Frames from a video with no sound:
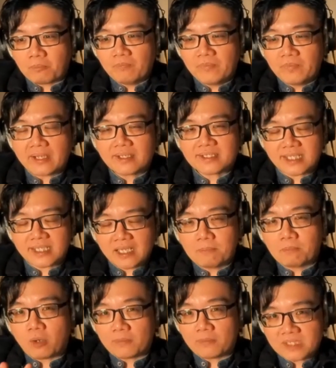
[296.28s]
that suddenly
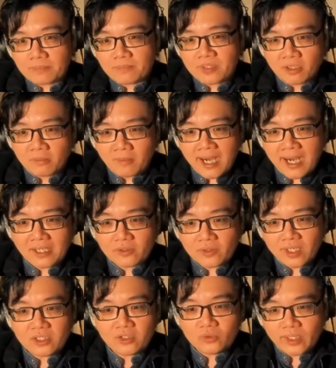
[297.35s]
pops up in your mind,
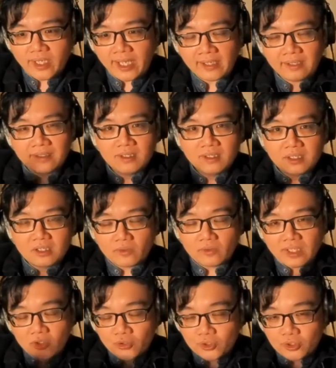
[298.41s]
okay, you can
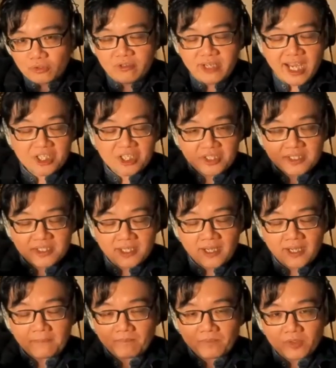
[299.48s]
right go to the reaction
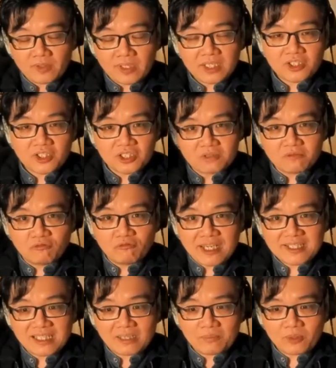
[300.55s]
side, right? Just
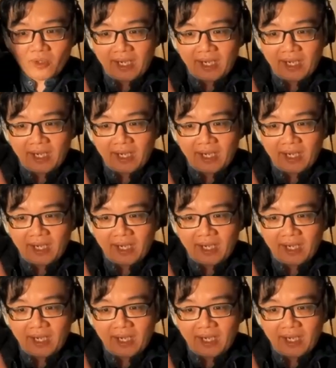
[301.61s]
raise up your